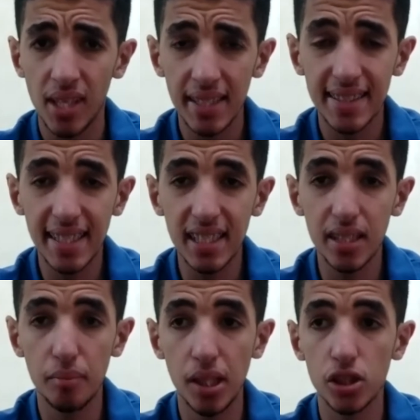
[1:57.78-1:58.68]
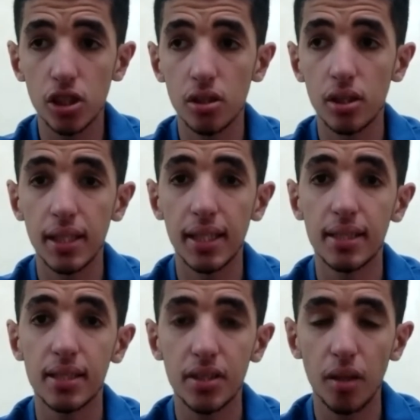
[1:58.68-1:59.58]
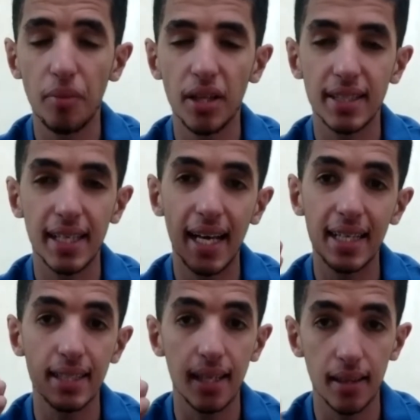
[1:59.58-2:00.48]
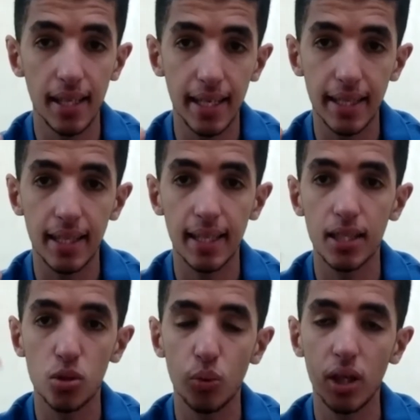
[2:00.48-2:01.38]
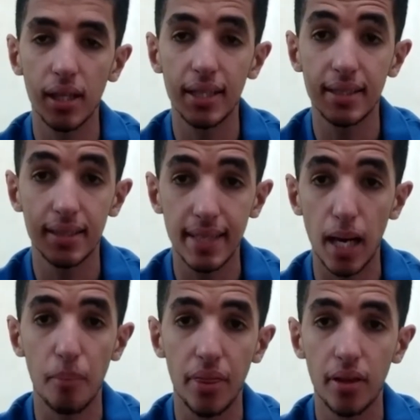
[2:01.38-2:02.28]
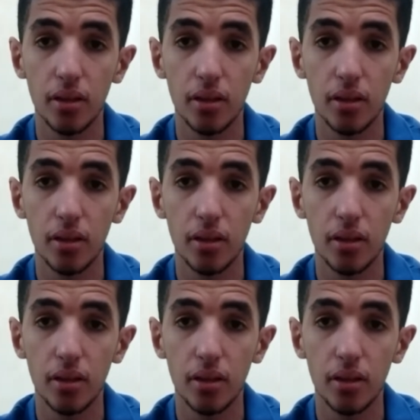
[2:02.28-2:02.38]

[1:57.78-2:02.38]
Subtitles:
Second dimension is something that has length as well as depth.